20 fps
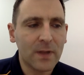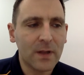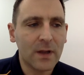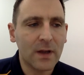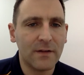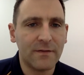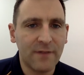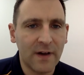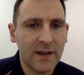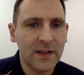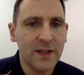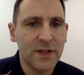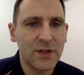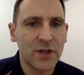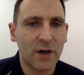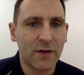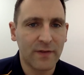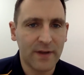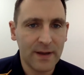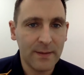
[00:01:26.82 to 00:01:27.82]
advantage
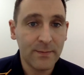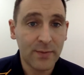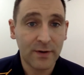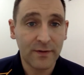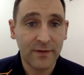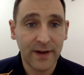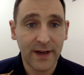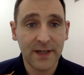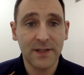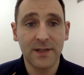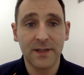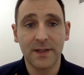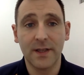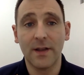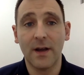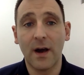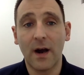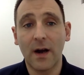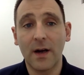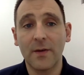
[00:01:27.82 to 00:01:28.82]
of imperfections
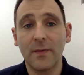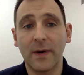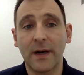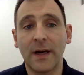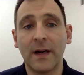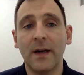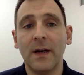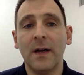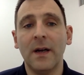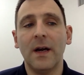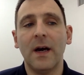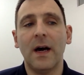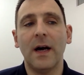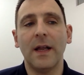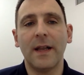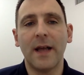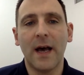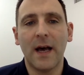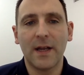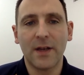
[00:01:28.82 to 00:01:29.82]
in the hardware
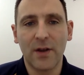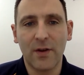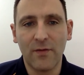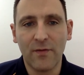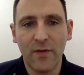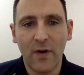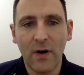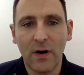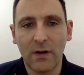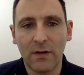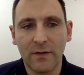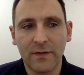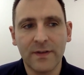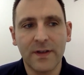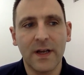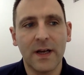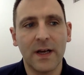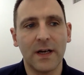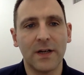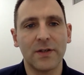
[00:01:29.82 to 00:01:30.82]
and had evolved
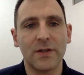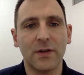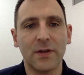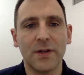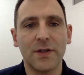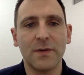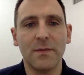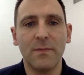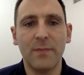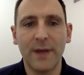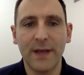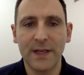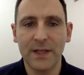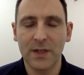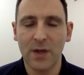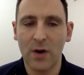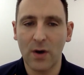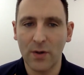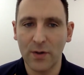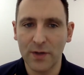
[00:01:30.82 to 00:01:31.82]
a solution
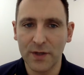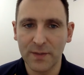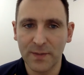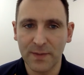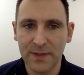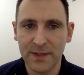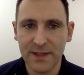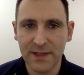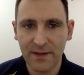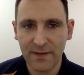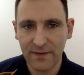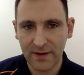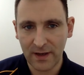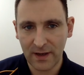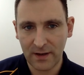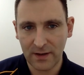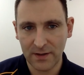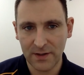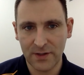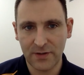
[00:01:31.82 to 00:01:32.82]
based on the
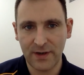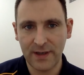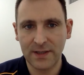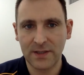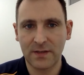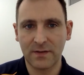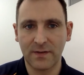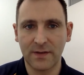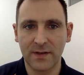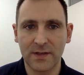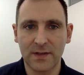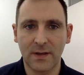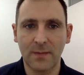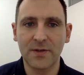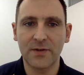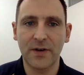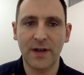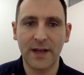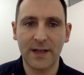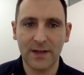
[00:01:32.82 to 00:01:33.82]
specific constraints of the
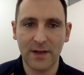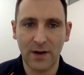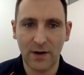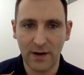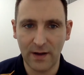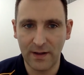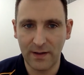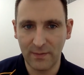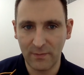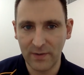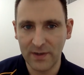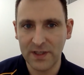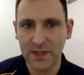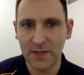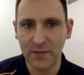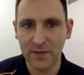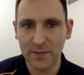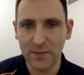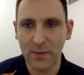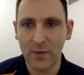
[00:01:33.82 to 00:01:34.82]
substrate in which
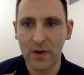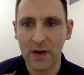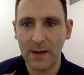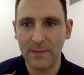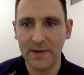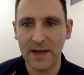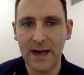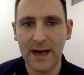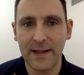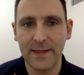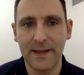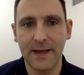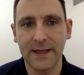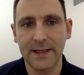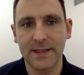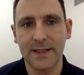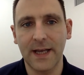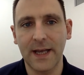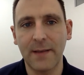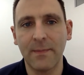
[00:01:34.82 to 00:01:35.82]
it was programmed at
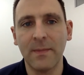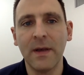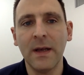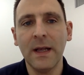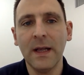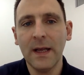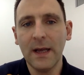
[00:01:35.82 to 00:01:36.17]
that time,